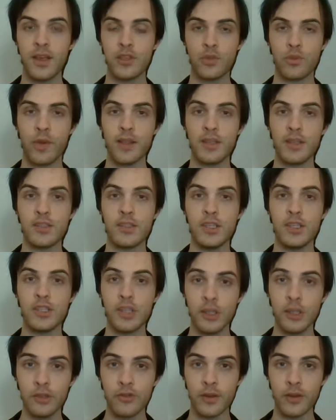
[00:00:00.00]
as well as the
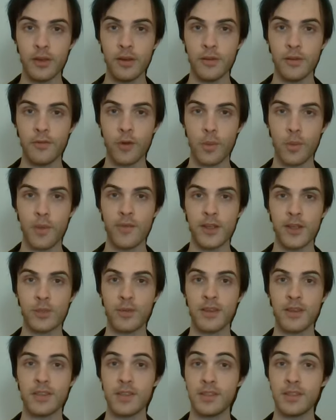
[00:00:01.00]
children of former vice
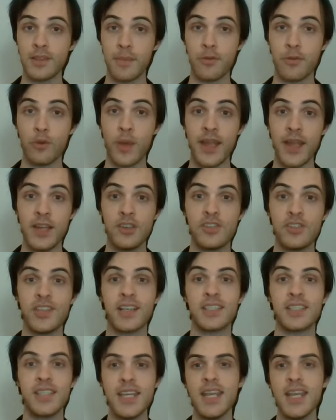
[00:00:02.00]
presidents up through age
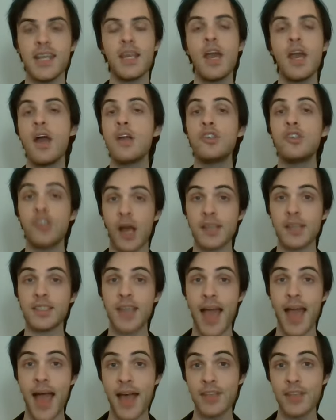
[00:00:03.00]
16,
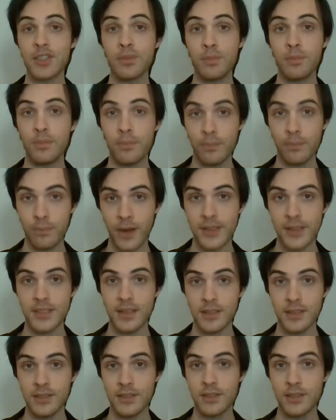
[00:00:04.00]
just as
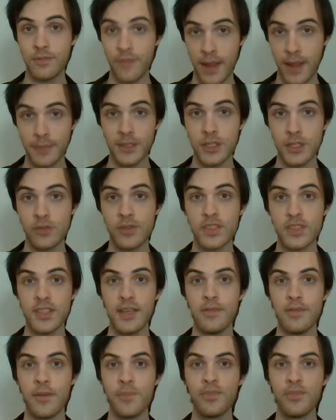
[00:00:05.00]
presidents' families
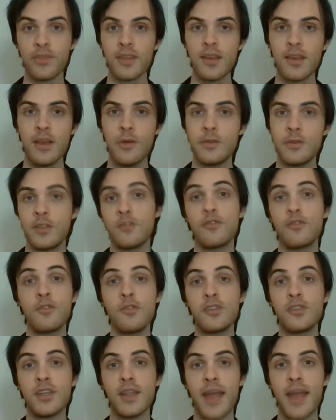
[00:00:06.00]
receive. It was
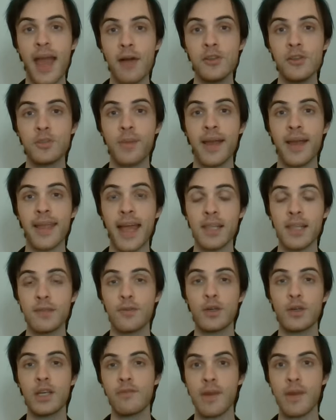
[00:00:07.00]
introduced in the House by
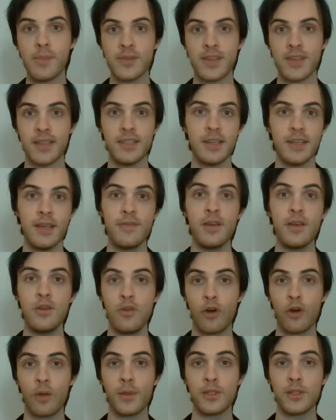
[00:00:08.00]
California Representative
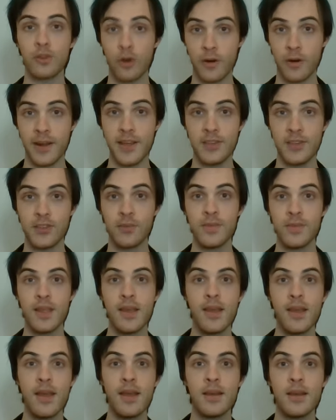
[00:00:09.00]
Norma Torres.
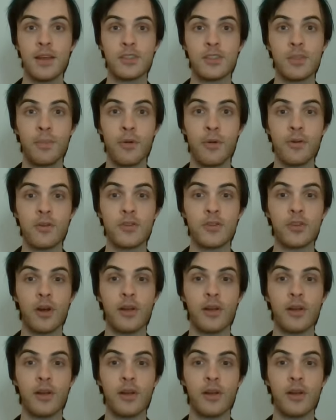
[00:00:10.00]
Now, supporters